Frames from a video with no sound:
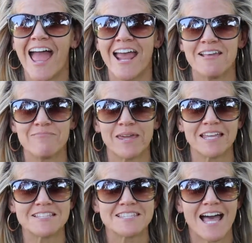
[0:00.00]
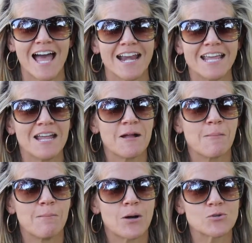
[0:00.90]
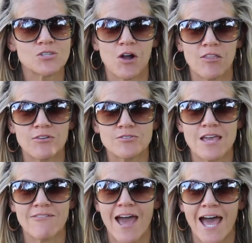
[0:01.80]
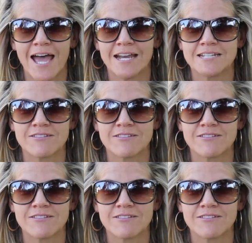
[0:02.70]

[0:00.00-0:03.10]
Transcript: and it means that most authors have had